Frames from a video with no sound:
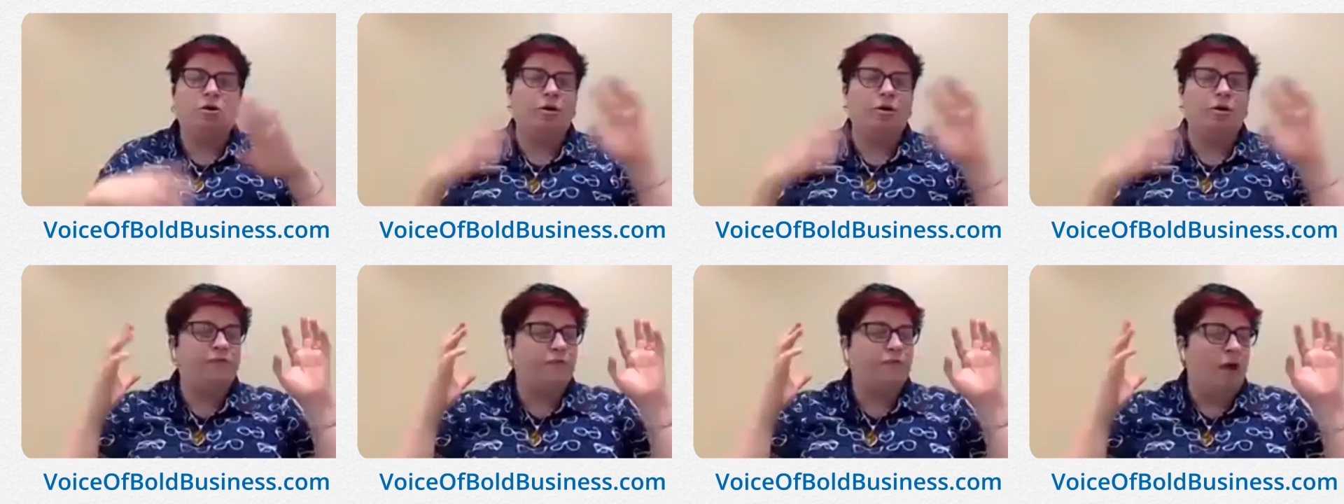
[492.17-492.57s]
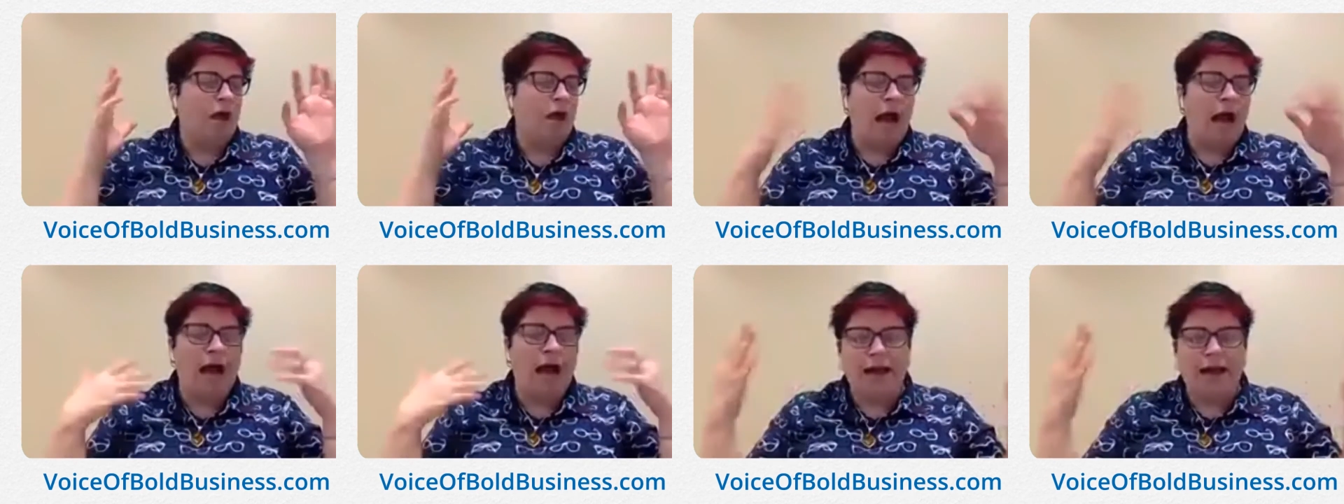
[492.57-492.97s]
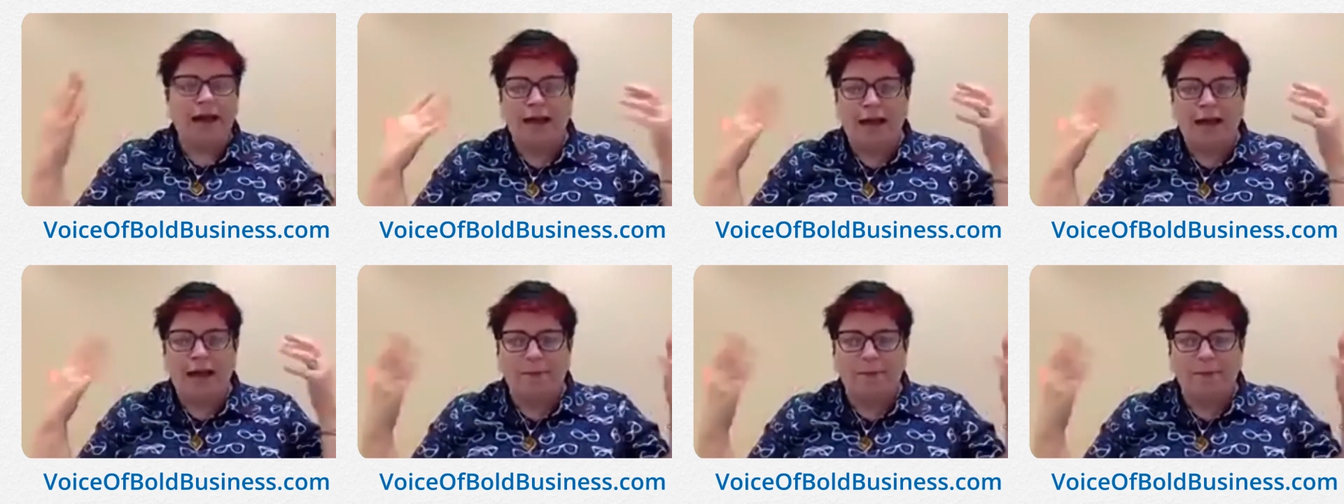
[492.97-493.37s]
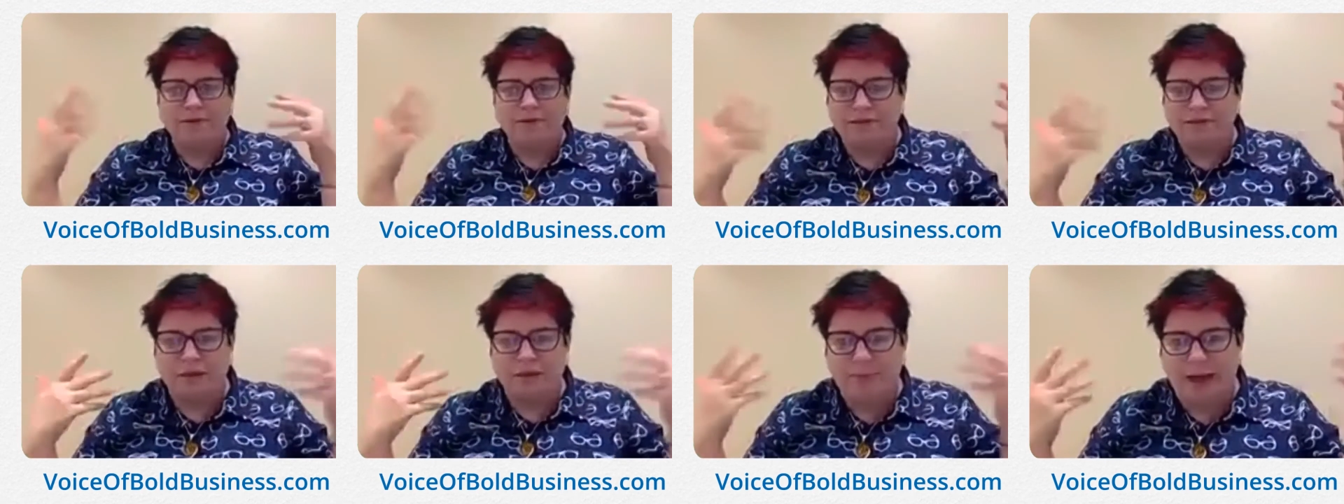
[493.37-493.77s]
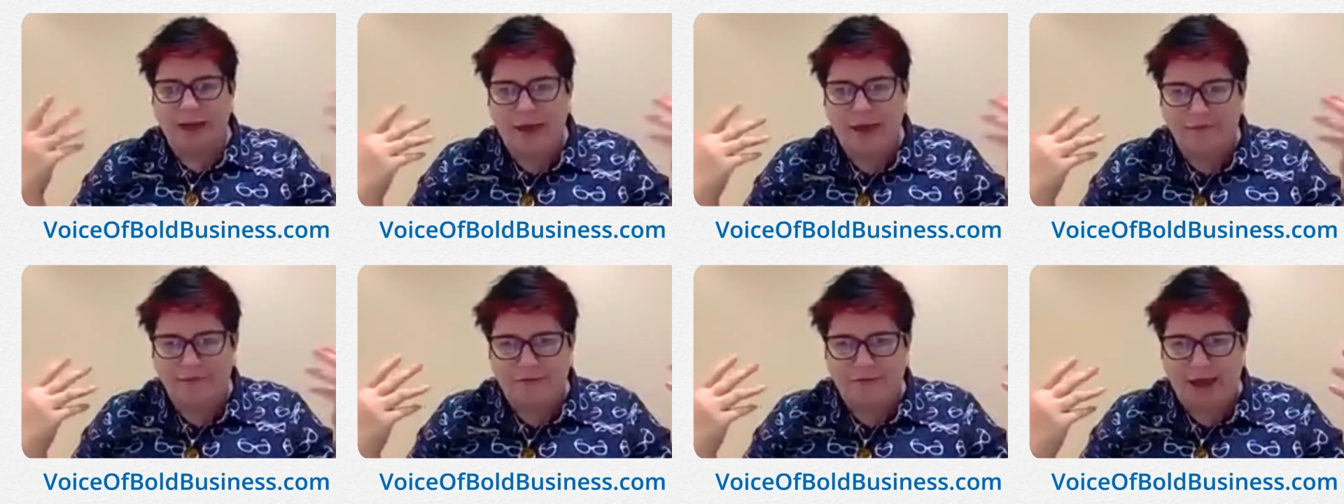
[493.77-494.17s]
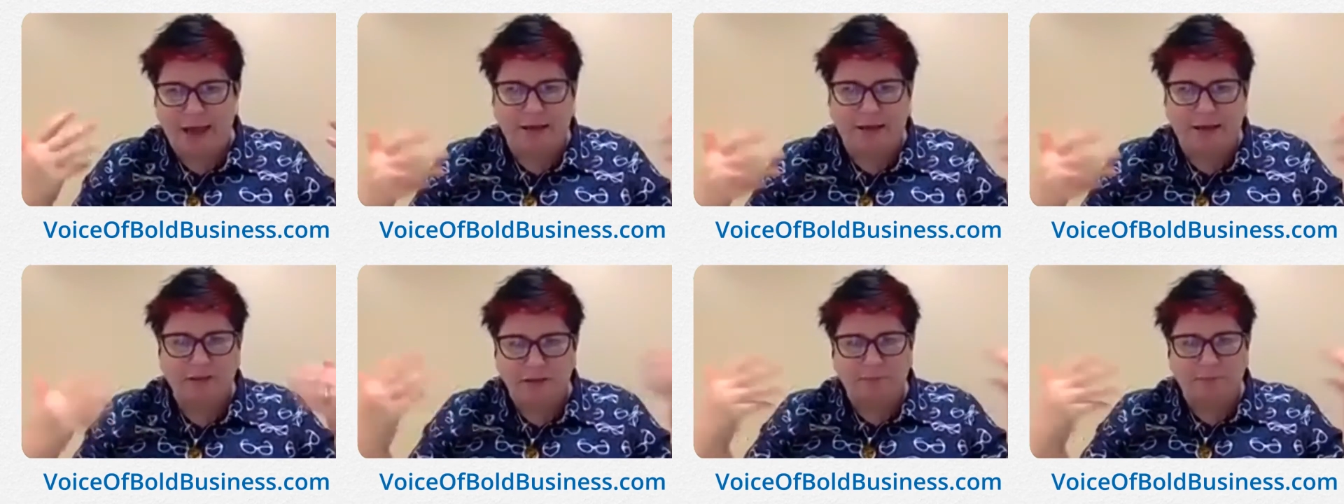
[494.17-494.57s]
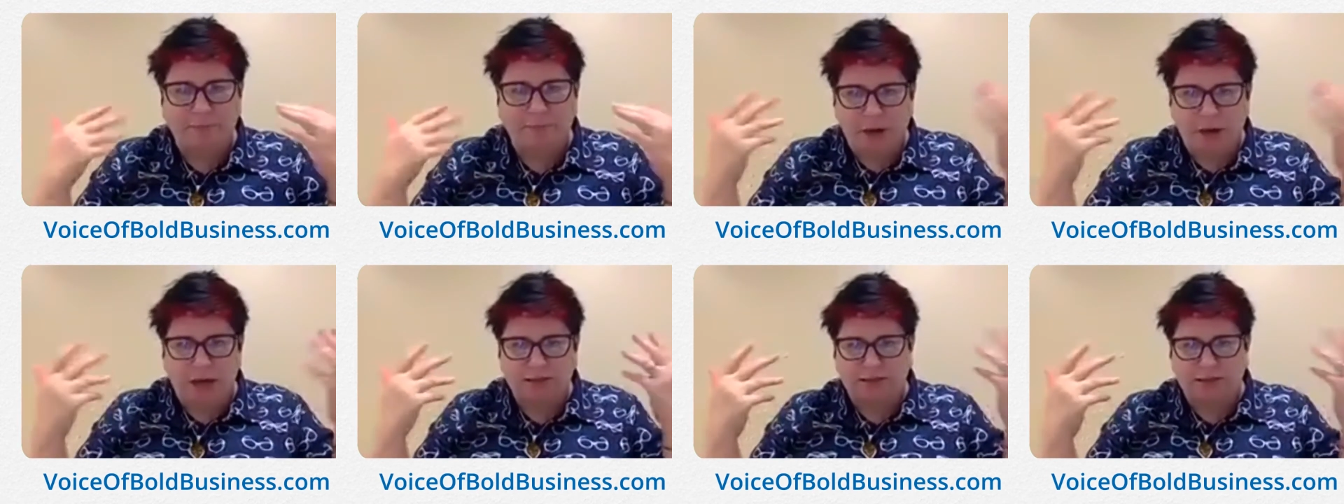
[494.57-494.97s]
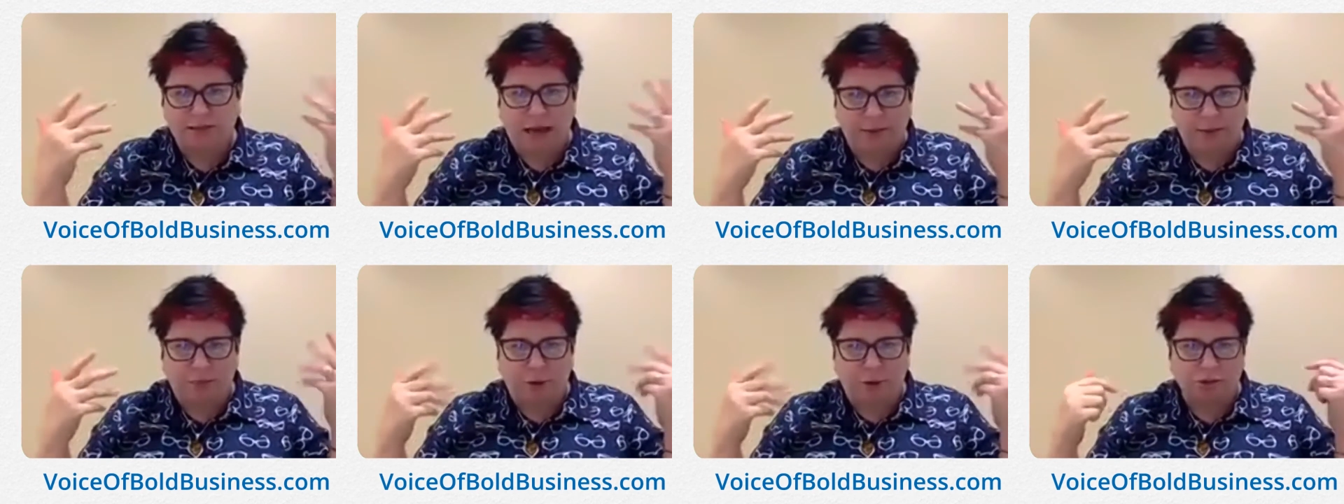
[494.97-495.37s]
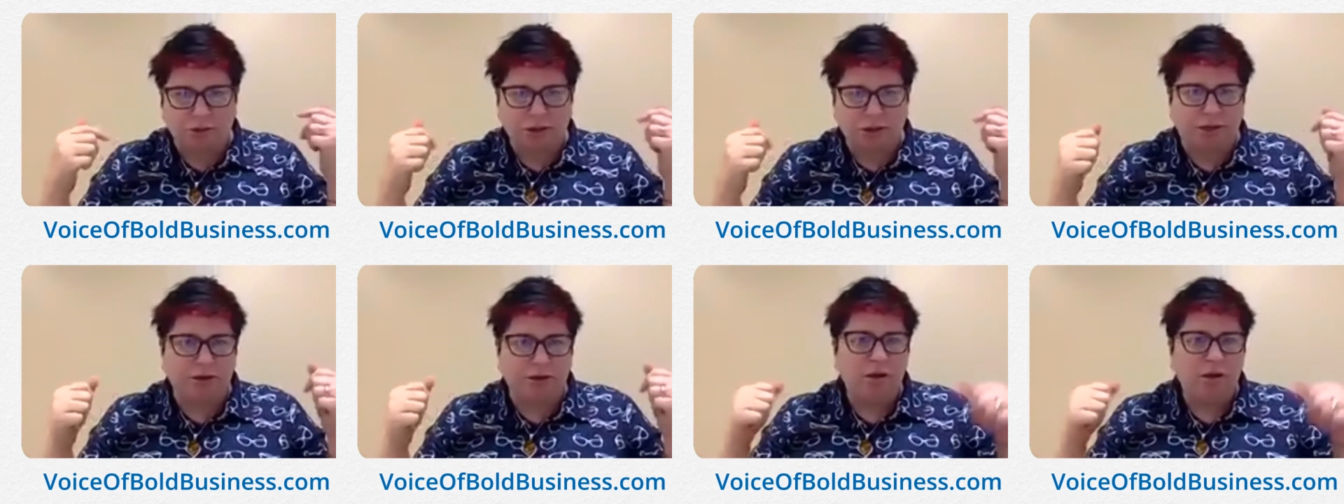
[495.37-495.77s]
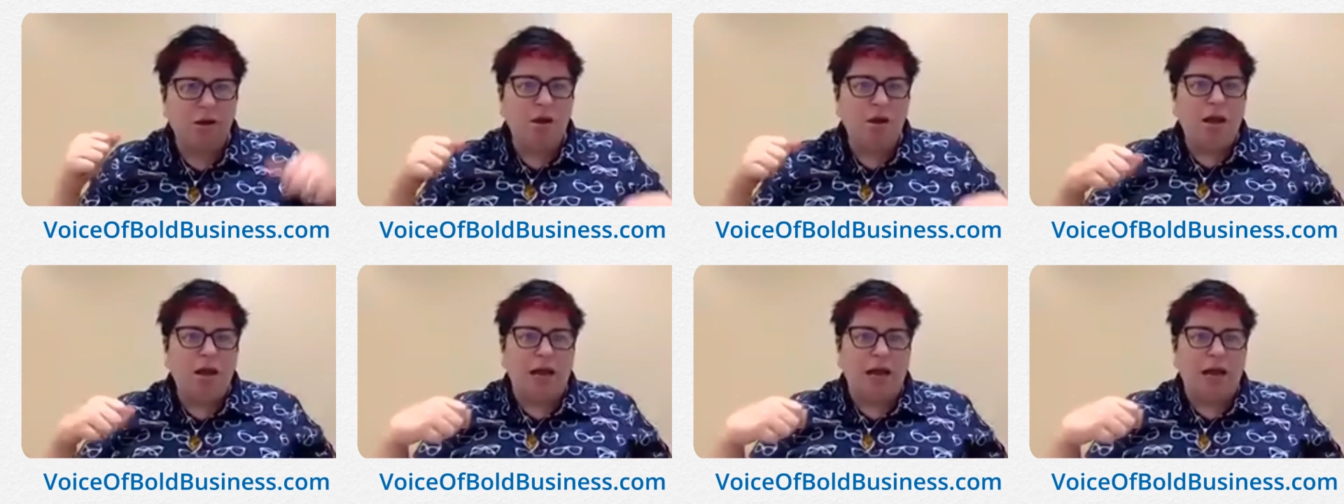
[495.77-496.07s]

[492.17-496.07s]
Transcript: So if I am some jefe, some boss type person,